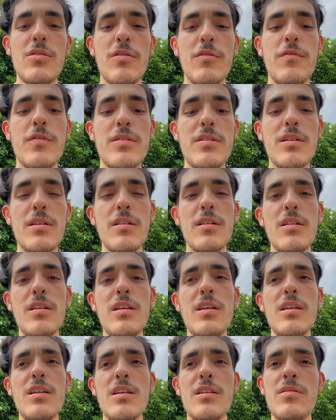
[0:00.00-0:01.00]

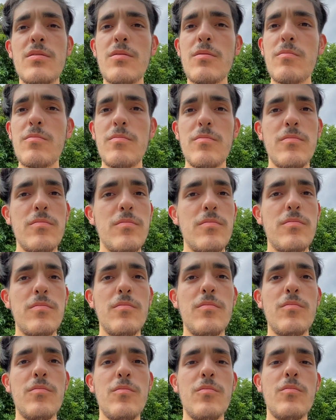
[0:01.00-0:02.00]
facility is
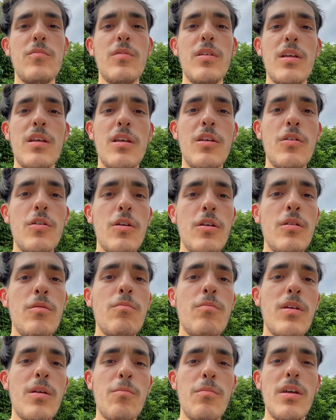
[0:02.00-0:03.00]

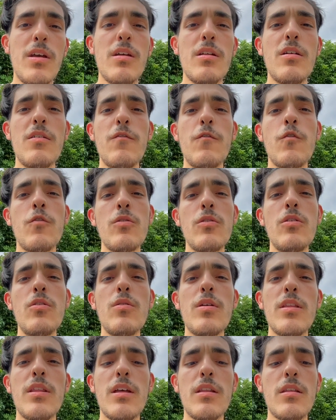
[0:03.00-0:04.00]
good and big enough for
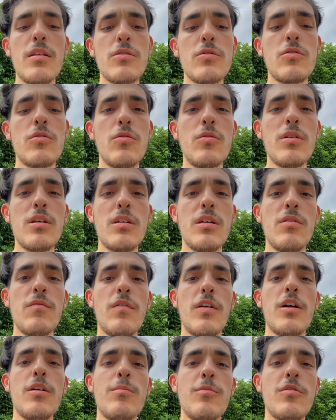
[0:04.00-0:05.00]
you, and that there's no
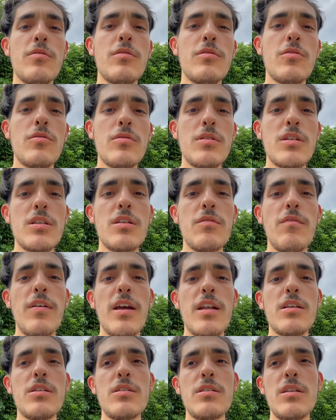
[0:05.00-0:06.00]
environmental
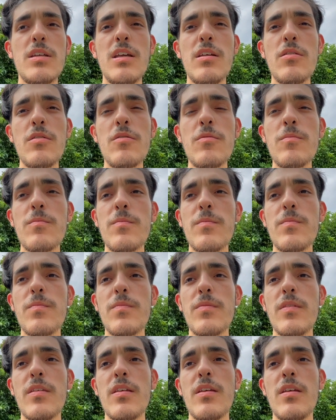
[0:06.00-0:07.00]
disadvantages either.
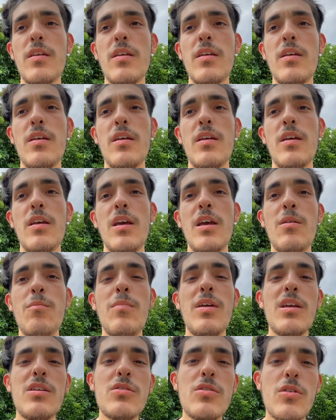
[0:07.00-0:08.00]
And
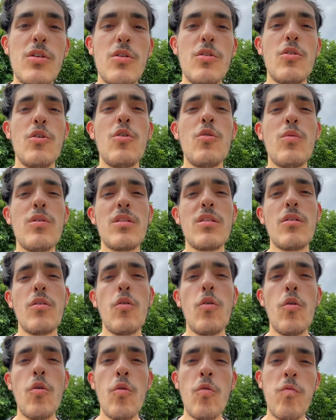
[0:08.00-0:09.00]
make sure to know what the
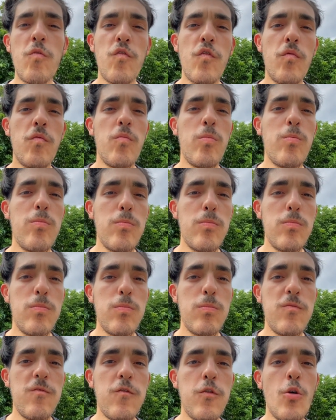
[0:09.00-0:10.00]
whole
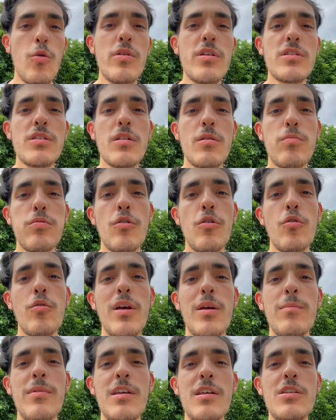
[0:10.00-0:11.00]
focus of the
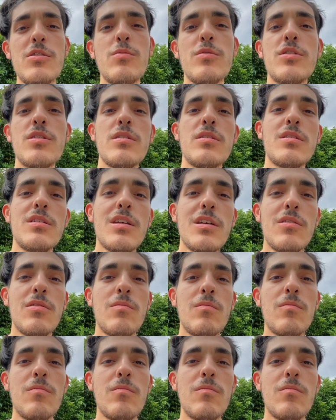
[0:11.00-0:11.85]
program is, which is to